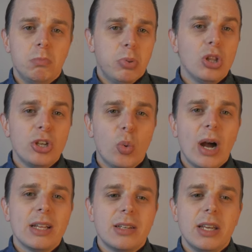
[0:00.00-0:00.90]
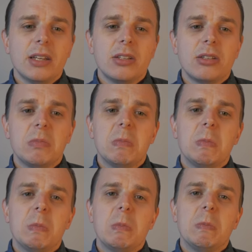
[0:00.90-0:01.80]
pull on your white sneakers,
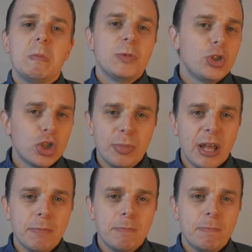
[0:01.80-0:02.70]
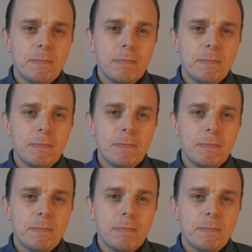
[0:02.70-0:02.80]
job done.